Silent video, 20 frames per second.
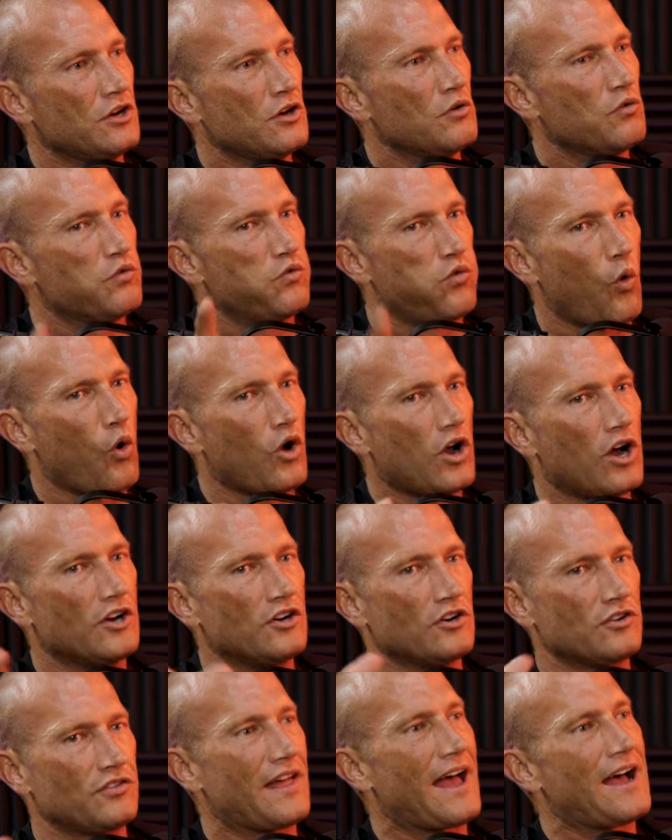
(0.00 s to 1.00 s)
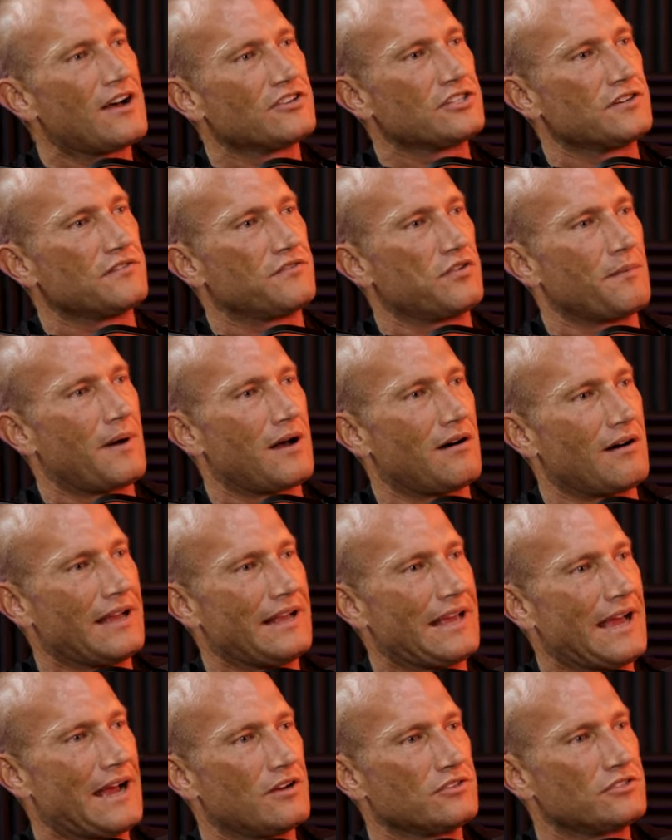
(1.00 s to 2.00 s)
$400,000 for my
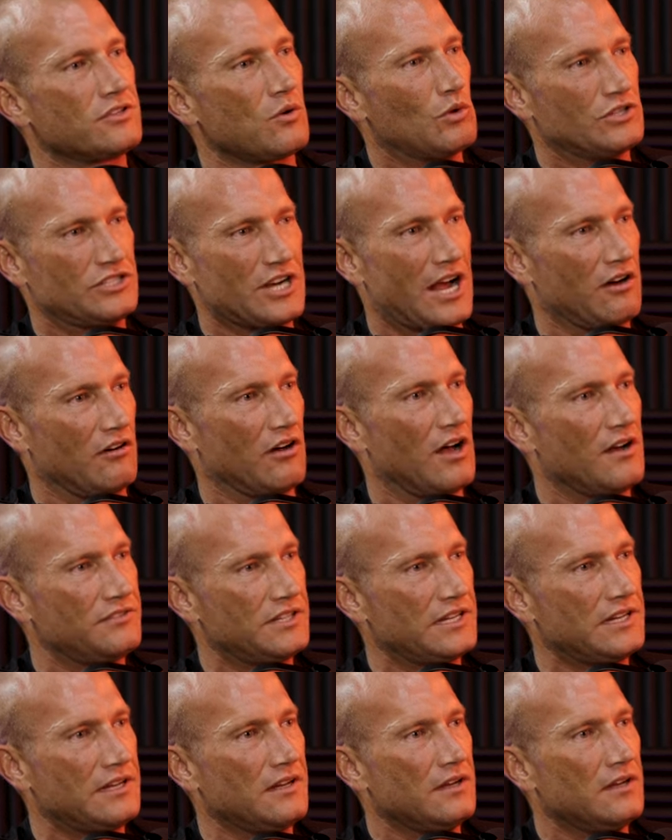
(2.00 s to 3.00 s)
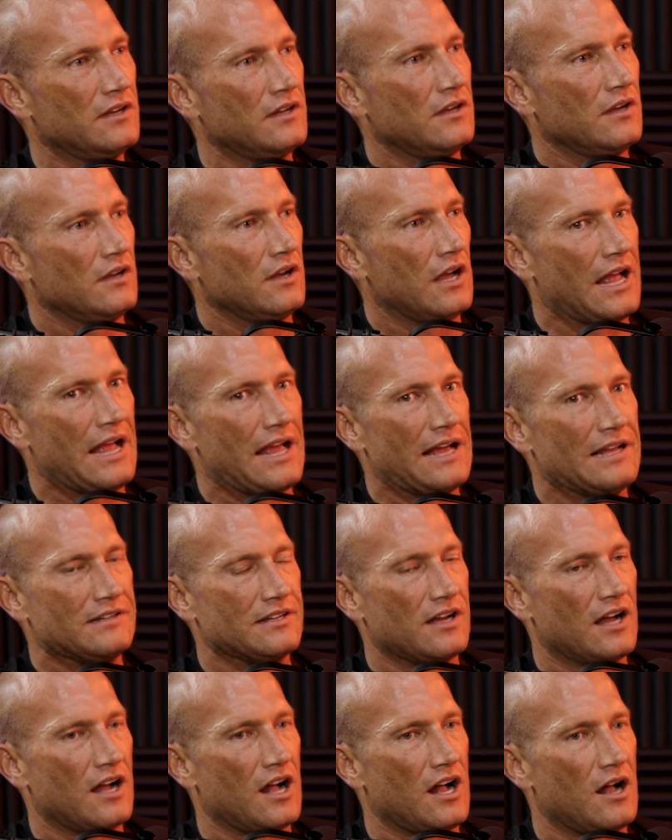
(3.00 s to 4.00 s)
lake house, wow. Which I loved it. And
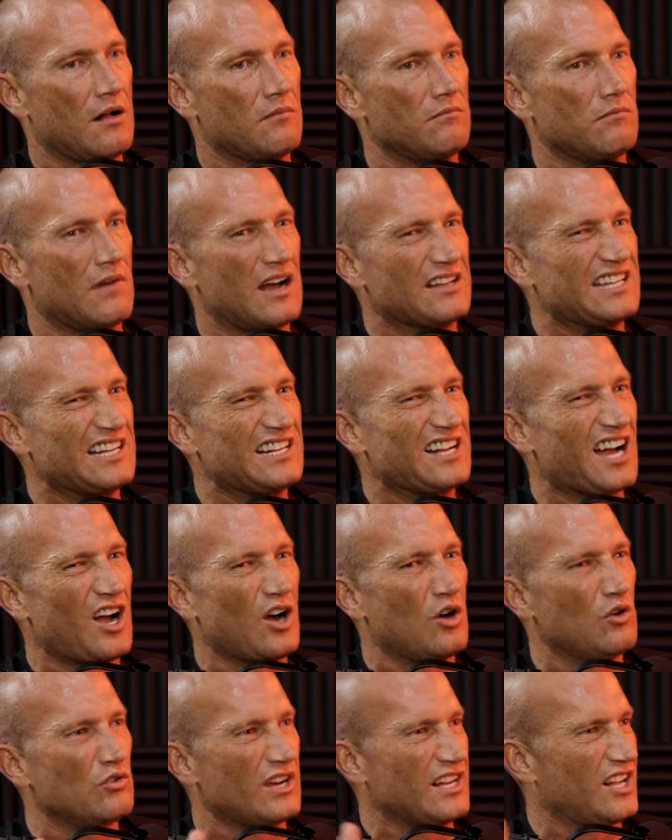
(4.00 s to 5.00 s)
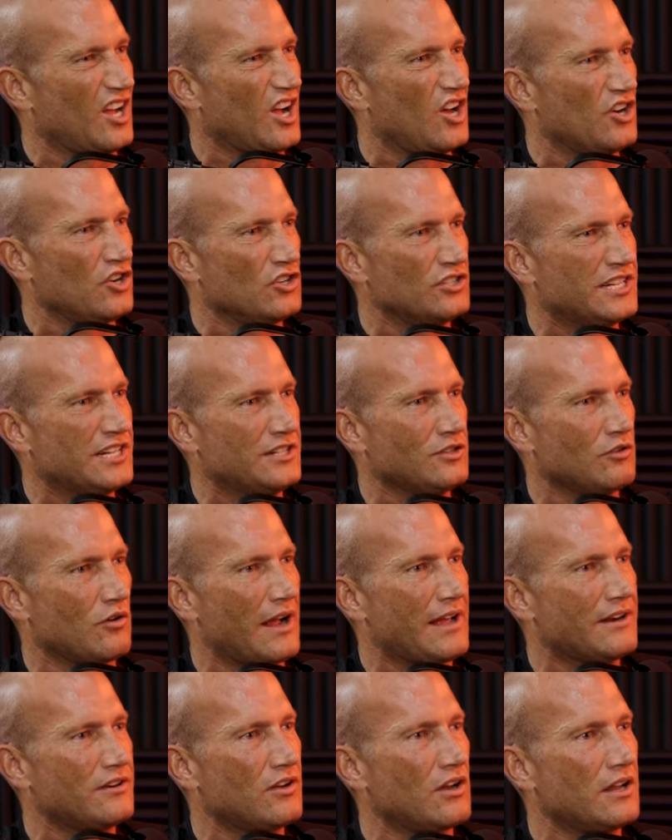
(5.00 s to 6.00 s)
I think I owed like 110
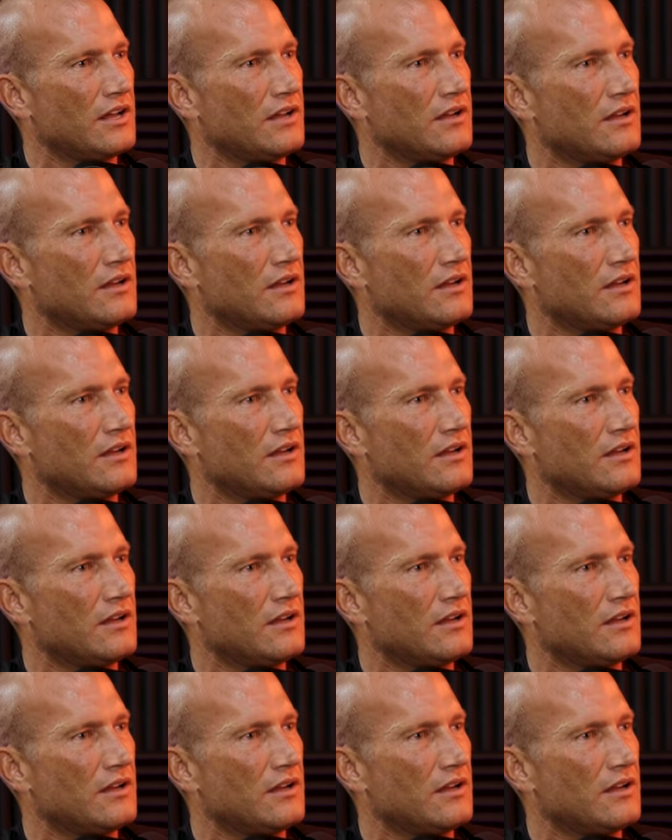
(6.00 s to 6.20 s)
grand on it.